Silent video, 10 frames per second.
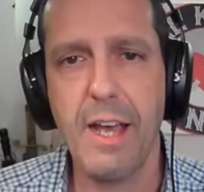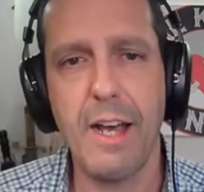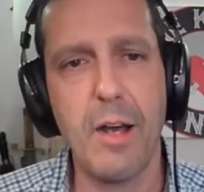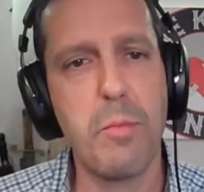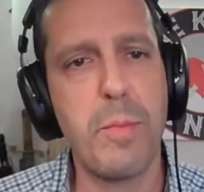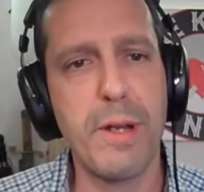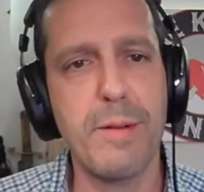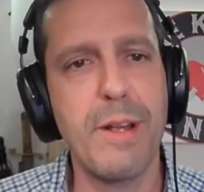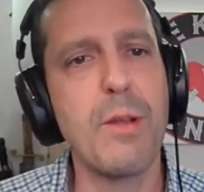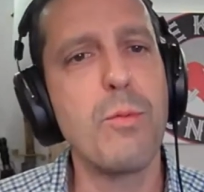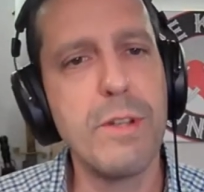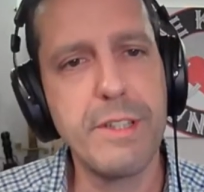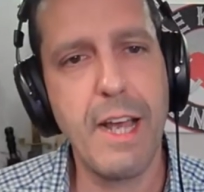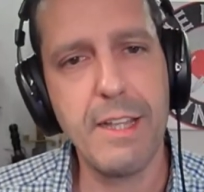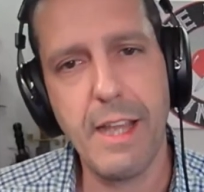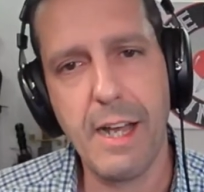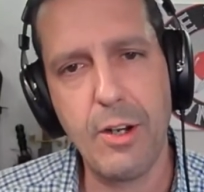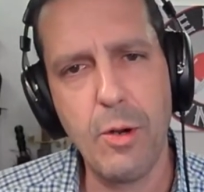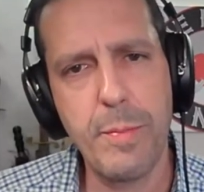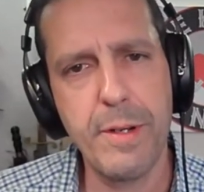uh, but it will not
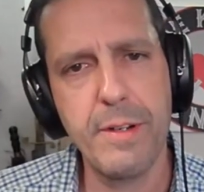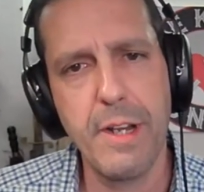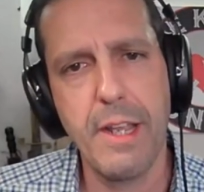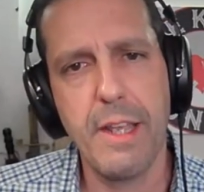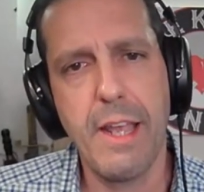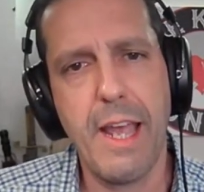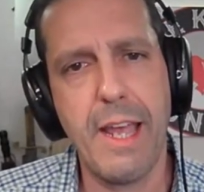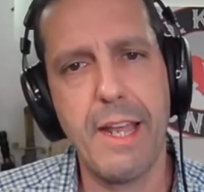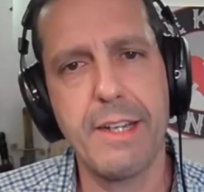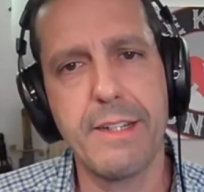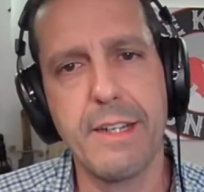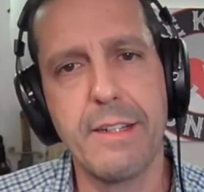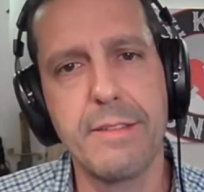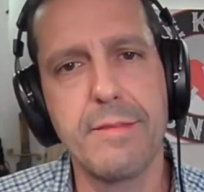lock open, and uh,